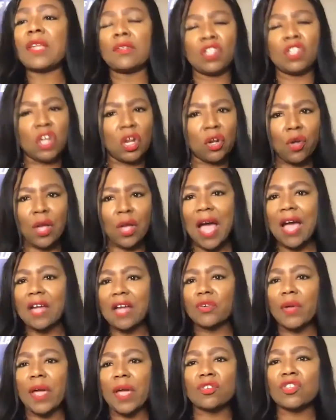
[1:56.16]
A general
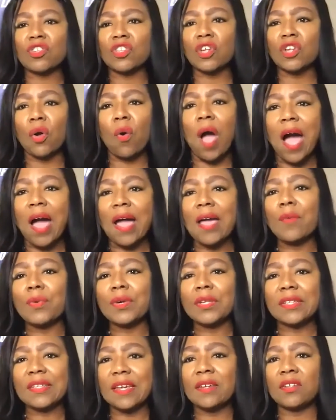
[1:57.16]
contractor. So I
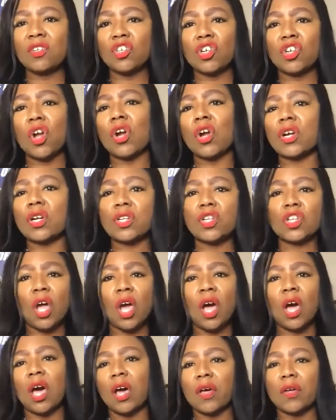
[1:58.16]
was in charge
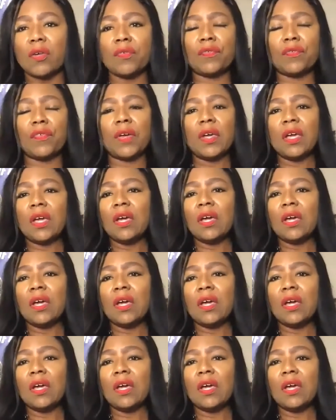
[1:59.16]
of